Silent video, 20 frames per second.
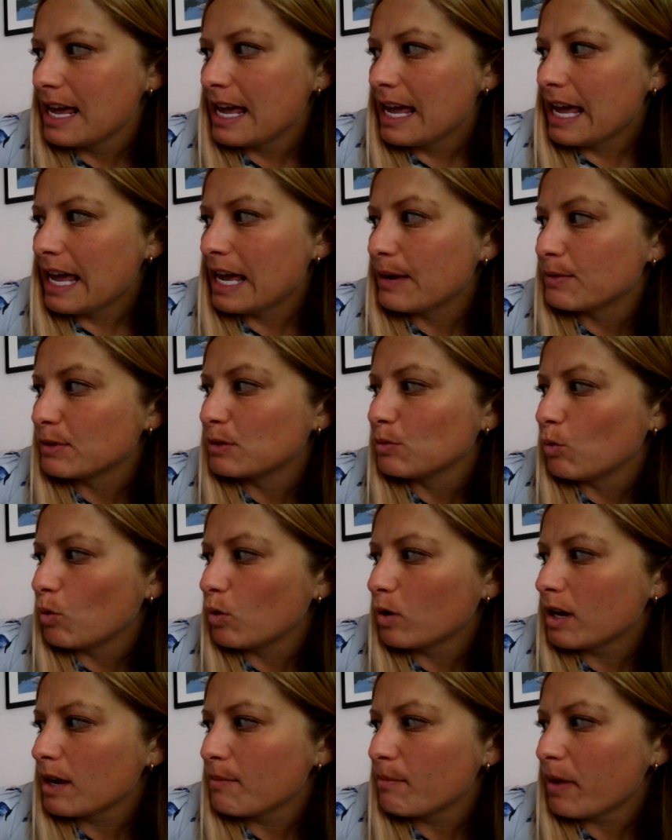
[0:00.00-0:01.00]
He was
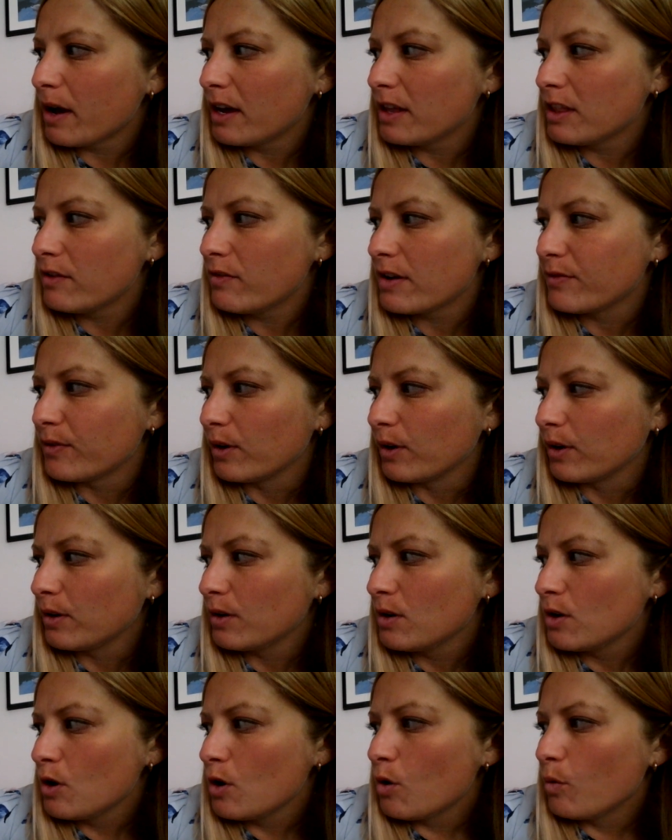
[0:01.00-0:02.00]
walking by the river
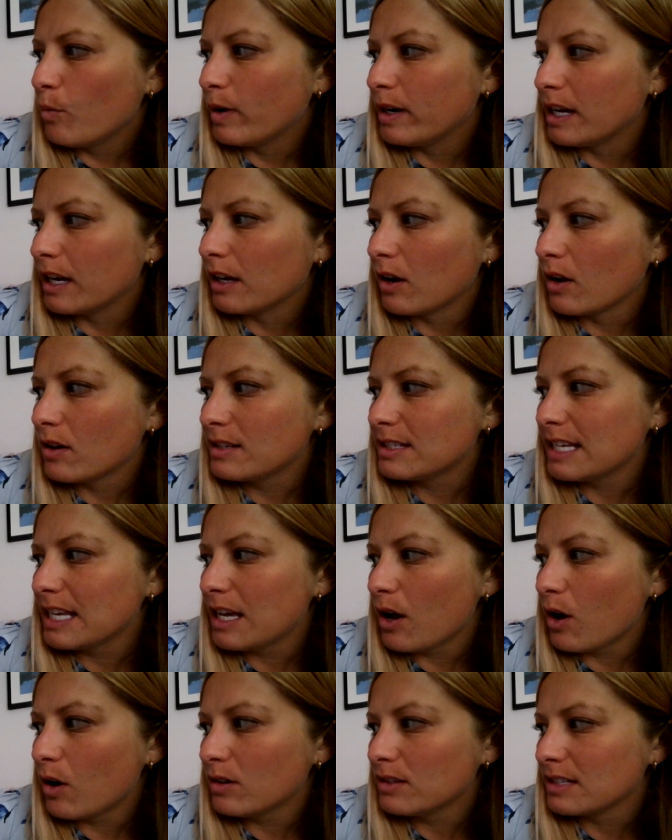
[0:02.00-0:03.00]
when a glossy
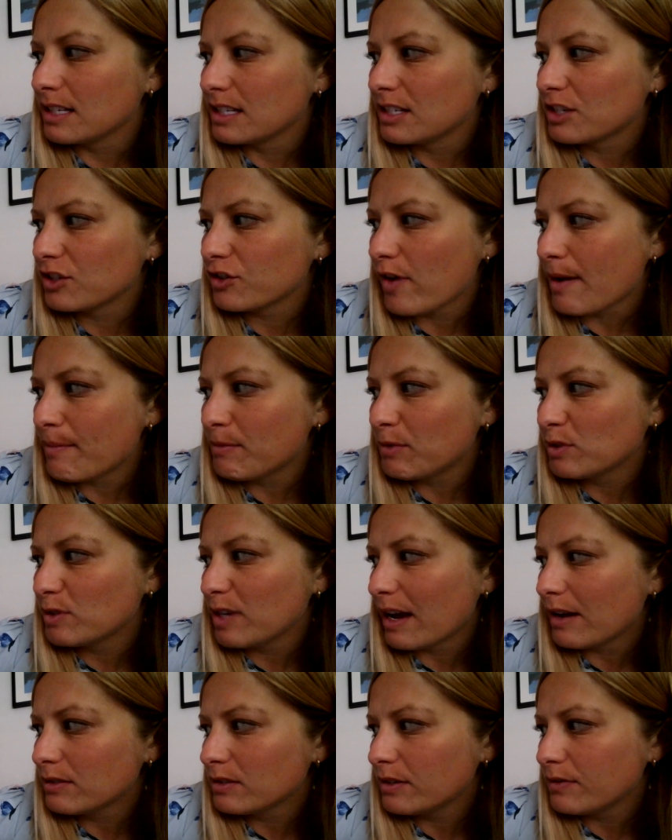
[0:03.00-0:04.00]
otter scrambled
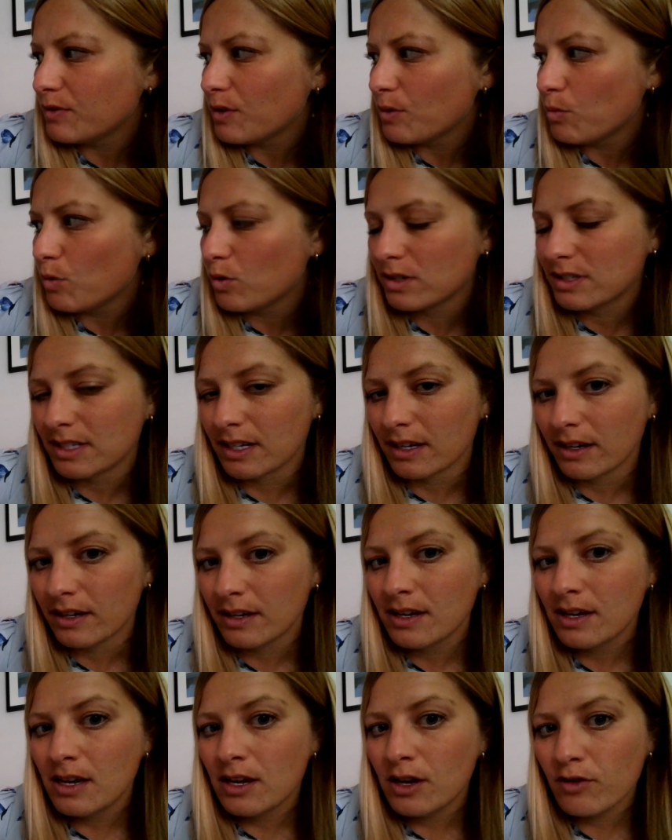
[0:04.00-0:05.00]
out of the water,
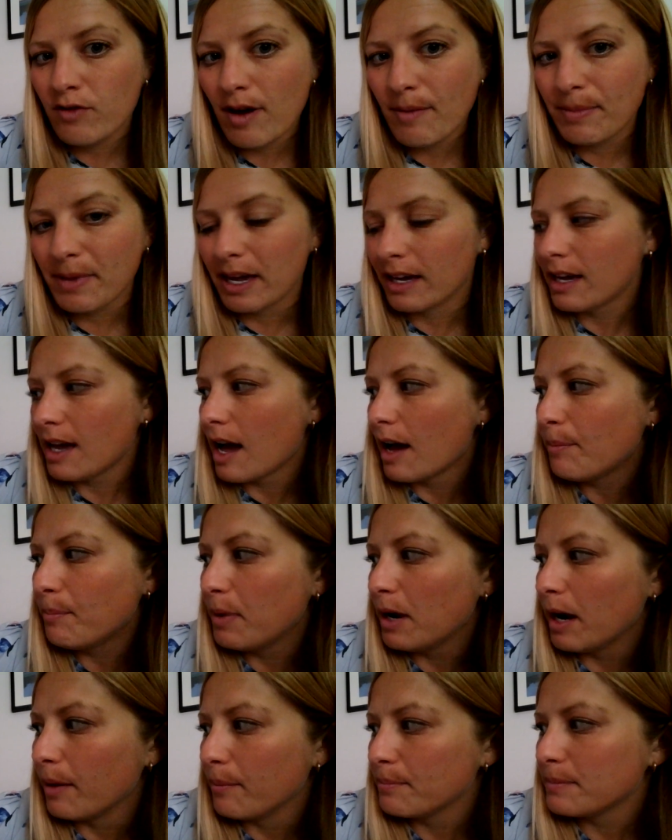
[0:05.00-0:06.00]
grabbing a
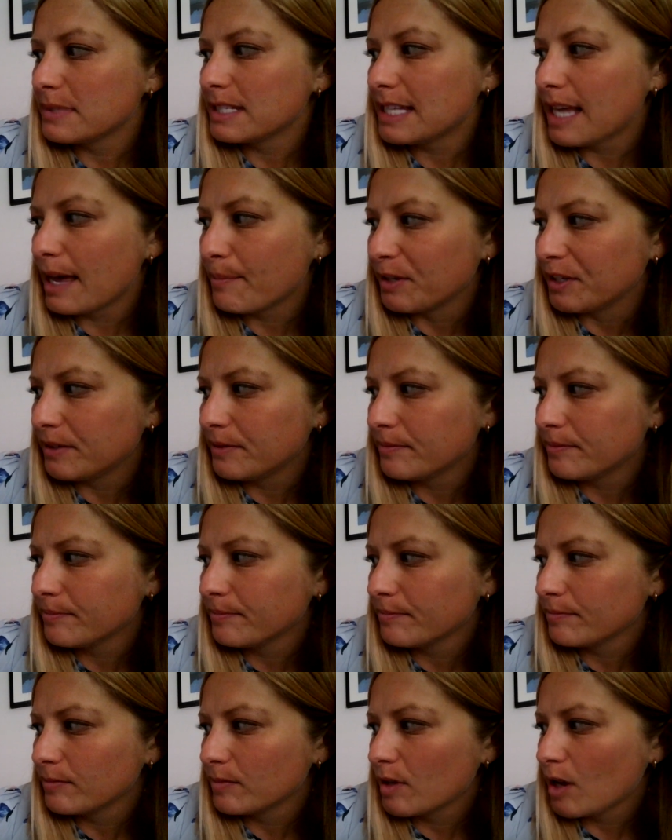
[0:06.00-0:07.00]
plump salmon.
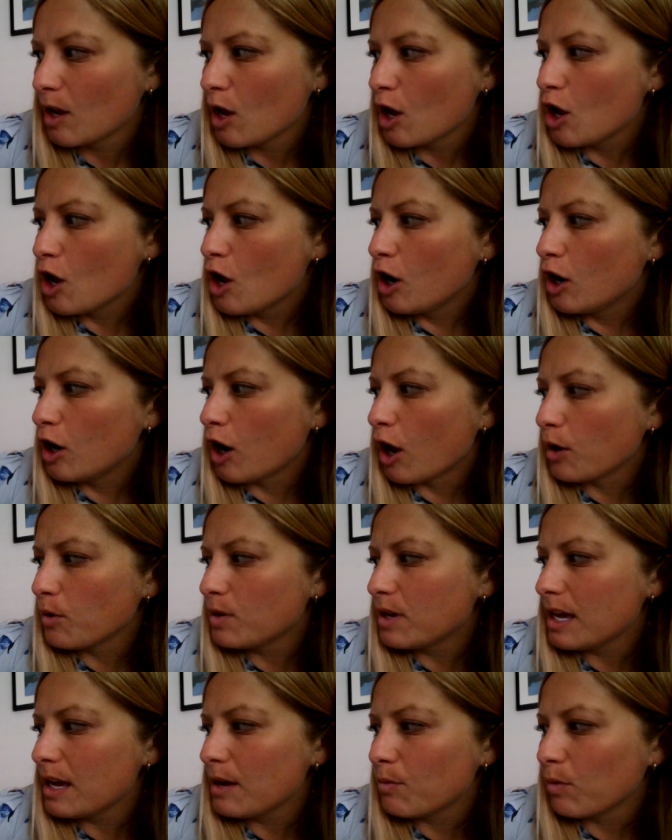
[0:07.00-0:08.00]

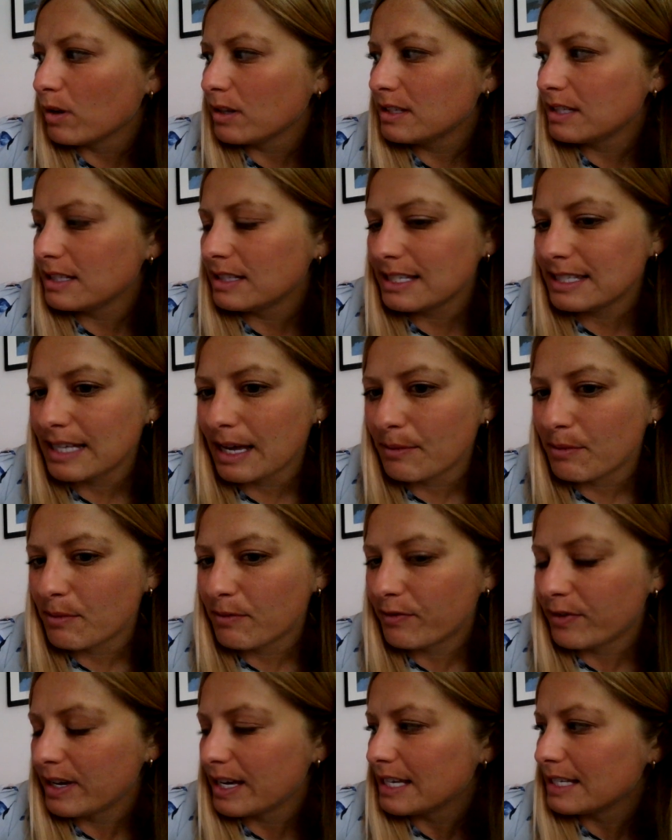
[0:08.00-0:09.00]
Loki wanted the salmon
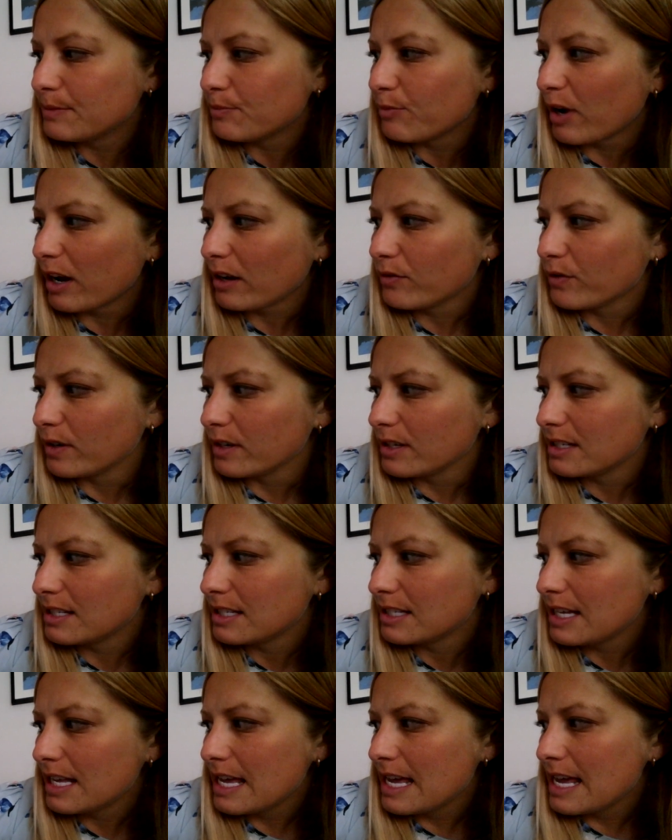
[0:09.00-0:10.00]
for his
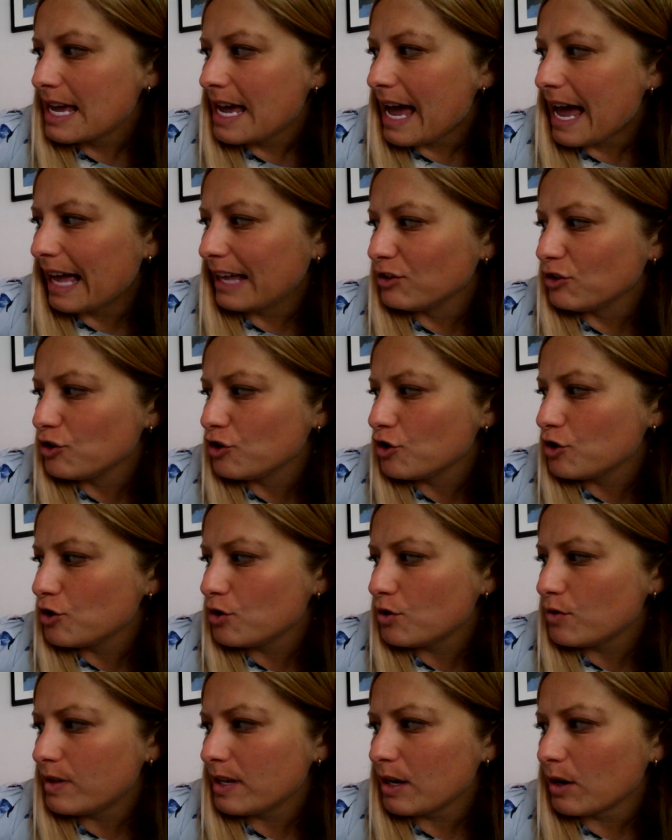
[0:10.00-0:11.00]
breakfast and
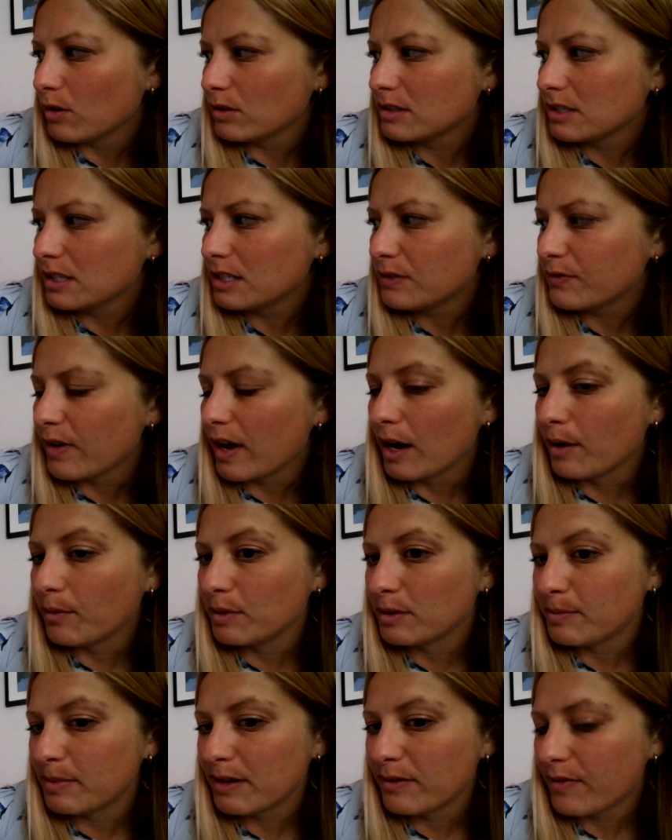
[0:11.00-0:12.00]
knew the otter's fare
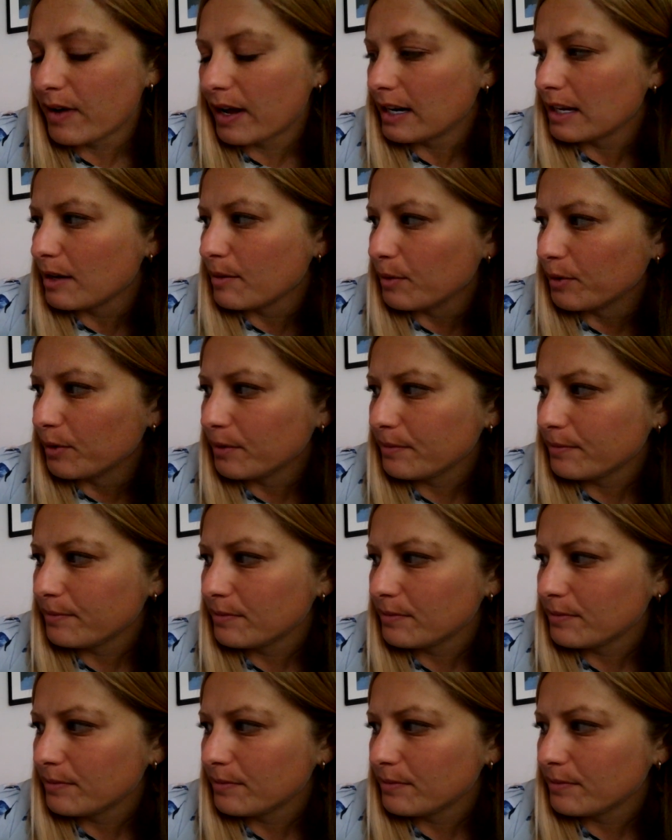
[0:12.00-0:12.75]
would be valuable.